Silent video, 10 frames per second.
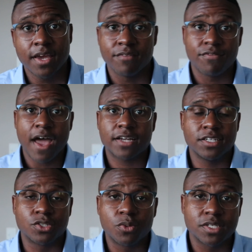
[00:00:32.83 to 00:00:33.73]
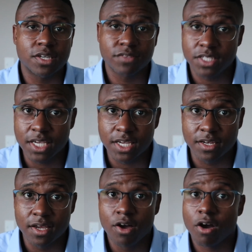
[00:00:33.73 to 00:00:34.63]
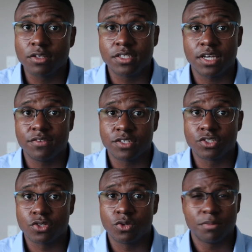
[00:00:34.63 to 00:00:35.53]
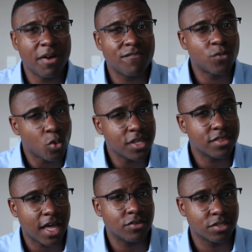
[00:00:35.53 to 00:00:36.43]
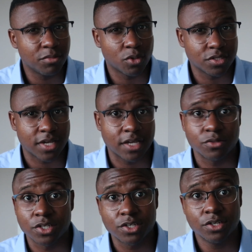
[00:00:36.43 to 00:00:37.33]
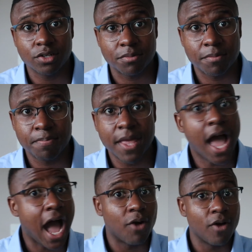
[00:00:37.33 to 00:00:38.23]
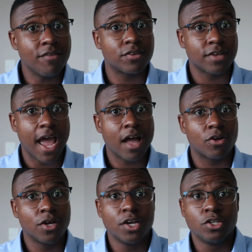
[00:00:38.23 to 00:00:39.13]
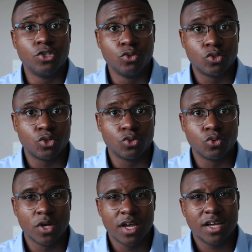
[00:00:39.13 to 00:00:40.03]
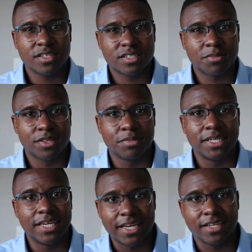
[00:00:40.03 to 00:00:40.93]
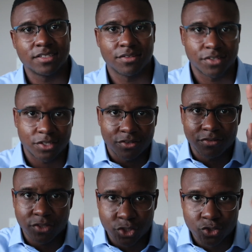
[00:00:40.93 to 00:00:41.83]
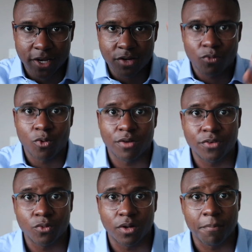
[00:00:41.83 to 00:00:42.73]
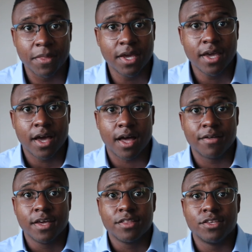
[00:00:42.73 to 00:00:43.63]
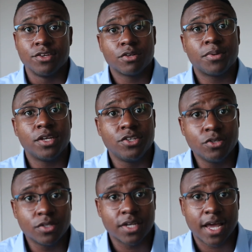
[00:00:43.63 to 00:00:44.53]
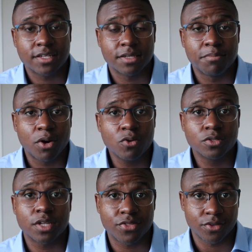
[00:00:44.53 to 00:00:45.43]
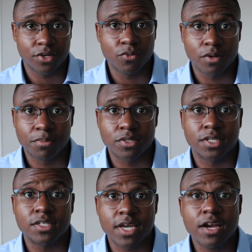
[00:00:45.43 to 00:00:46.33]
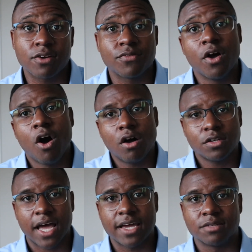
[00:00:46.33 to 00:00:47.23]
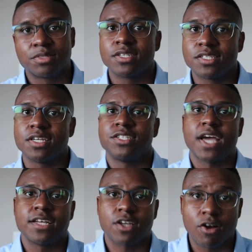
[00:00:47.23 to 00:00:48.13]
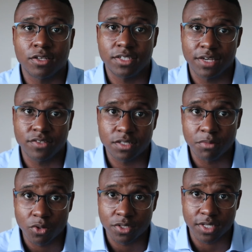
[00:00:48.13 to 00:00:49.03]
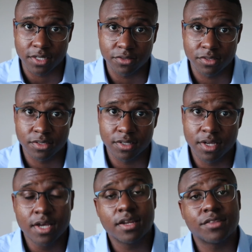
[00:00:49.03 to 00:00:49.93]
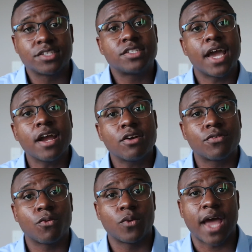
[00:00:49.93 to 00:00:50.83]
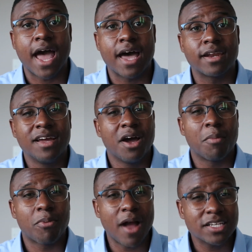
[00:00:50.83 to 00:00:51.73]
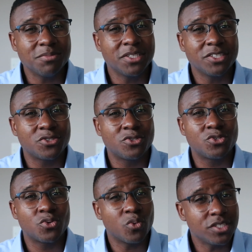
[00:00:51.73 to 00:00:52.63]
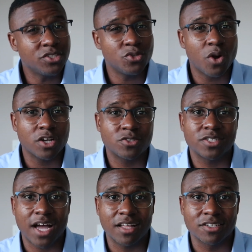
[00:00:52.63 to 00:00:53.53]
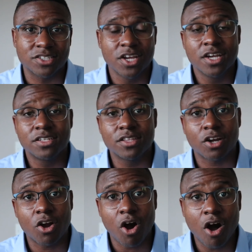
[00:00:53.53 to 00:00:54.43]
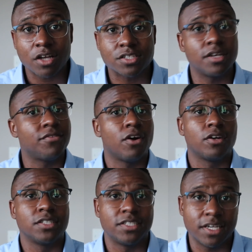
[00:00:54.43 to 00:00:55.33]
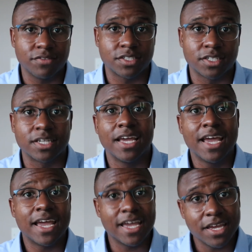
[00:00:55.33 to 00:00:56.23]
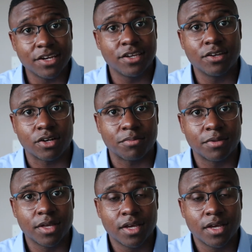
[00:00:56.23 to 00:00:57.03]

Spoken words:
In fact, in 2017, Harley Davidson sold about 40,000 motorcycles in Europe. However, now, due to some of the beginnings of a trade war, if you will, the European Union has imposed a 31% tariff on items such as Harley Davidson motorcycles. Now, this tariff would add approximately $2,200 to the cost of a Harley Davidson in Europe.